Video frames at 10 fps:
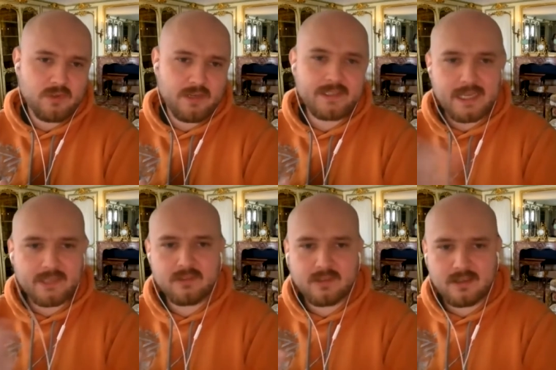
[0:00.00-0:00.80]
And
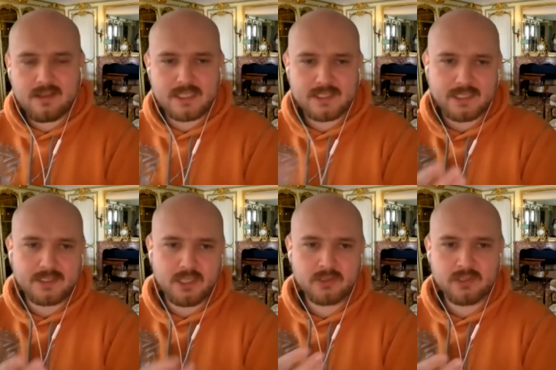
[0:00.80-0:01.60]
then uh, let's
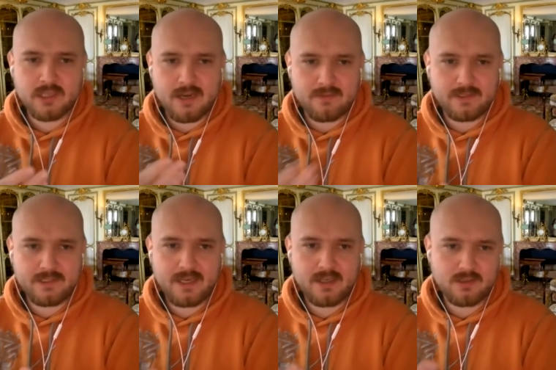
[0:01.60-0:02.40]
return to
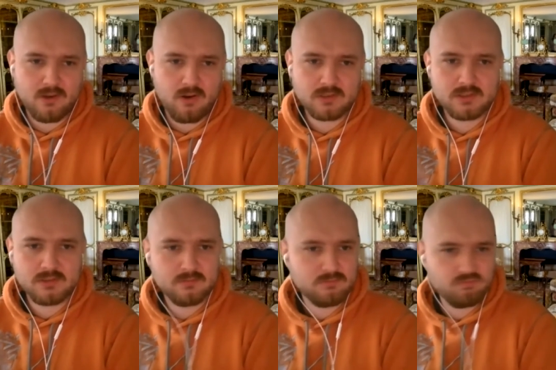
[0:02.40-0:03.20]
everyday course.
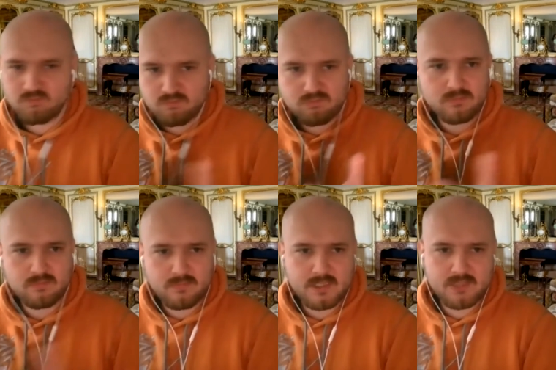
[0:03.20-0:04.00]

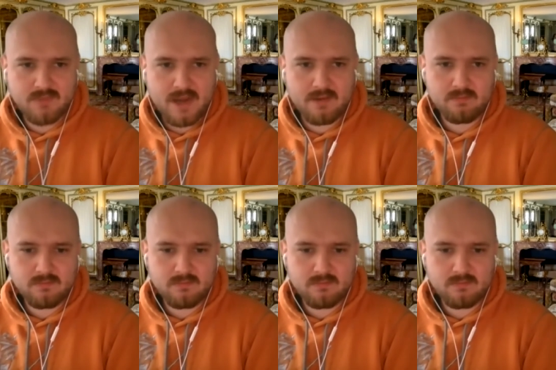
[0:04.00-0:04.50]
It's fine.